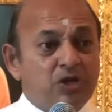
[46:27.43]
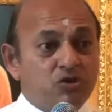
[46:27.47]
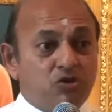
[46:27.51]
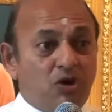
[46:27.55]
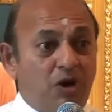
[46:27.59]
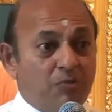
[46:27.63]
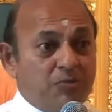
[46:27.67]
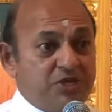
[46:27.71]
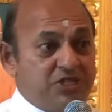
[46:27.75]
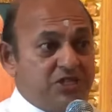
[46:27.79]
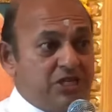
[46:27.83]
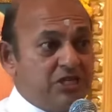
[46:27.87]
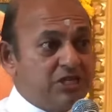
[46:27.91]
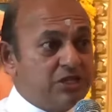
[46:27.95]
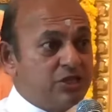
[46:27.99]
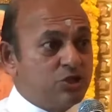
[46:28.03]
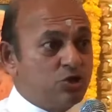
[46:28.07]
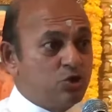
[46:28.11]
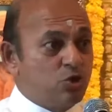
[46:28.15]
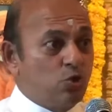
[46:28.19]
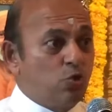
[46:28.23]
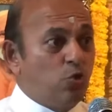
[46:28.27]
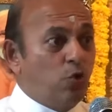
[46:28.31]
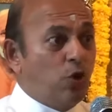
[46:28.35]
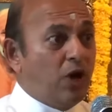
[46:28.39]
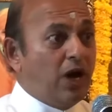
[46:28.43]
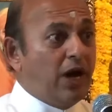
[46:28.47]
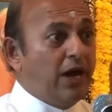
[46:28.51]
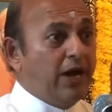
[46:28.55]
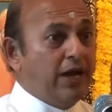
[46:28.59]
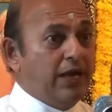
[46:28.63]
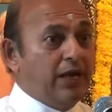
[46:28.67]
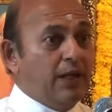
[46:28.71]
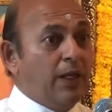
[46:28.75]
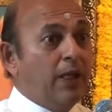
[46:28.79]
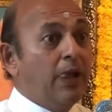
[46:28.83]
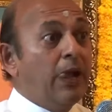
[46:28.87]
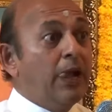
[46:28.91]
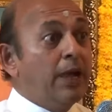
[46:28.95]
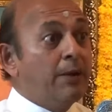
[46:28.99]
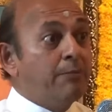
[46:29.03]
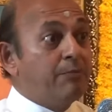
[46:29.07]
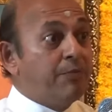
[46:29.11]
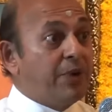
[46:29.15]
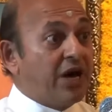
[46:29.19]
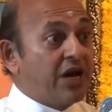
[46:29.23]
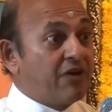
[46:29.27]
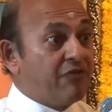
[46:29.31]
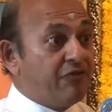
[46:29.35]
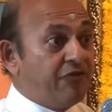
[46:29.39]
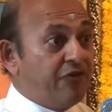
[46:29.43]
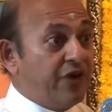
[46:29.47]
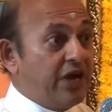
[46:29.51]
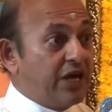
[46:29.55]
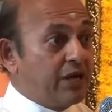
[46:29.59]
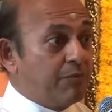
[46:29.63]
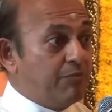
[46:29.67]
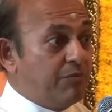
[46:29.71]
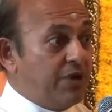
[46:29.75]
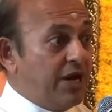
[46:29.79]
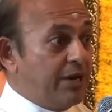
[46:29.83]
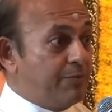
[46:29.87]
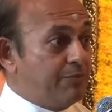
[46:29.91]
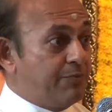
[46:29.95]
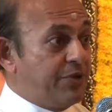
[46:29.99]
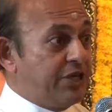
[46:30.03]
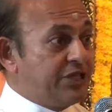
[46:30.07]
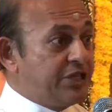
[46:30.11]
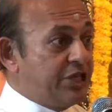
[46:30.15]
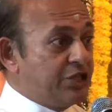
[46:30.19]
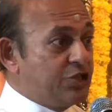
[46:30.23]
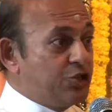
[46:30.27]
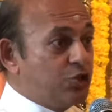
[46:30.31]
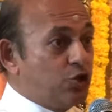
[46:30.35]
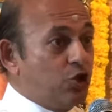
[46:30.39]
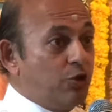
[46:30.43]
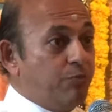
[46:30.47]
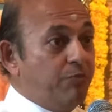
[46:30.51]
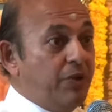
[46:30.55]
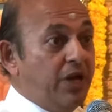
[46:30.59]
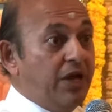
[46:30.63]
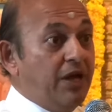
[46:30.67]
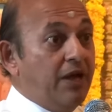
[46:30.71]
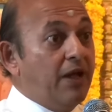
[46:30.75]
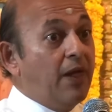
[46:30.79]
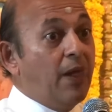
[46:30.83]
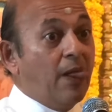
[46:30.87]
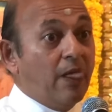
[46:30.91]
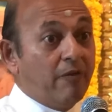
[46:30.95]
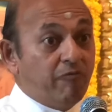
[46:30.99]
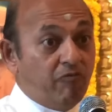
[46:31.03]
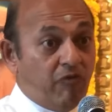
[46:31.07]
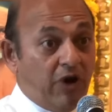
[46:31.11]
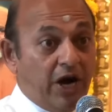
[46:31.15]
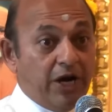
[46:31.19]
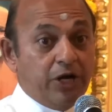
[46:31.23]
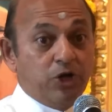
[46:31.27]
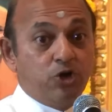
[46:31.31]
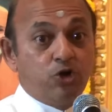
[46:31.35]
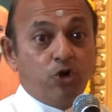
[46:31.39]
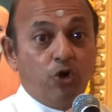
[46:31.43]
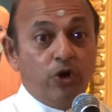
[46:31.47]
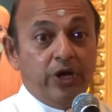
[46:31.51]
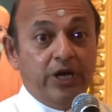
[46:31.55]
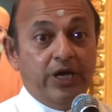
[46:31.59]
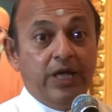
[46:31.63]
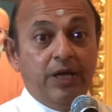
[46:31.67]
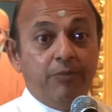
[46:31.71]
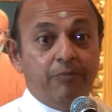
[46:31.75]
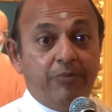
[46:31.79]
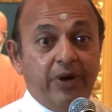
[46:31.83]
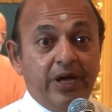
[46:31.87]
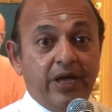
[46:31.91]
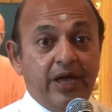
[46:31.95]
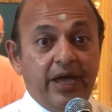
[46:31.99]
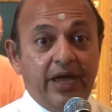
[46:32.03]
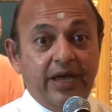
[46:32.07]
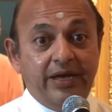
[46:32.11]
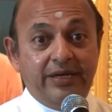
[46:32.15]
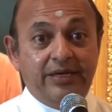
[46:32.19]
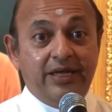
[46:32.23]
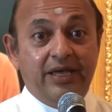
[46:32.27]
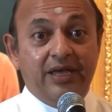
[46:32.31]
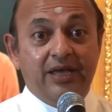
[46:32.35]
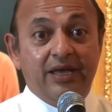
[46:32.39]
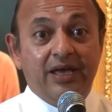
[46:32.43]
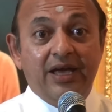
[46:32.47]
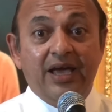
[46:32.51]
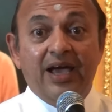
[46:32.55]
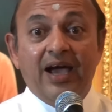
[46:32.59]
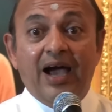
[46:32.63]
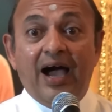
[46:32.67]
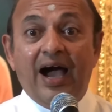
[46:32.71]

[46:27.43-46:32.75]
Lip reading: Swami said, it's too high. Perfect blood pressure should be 120 by 80.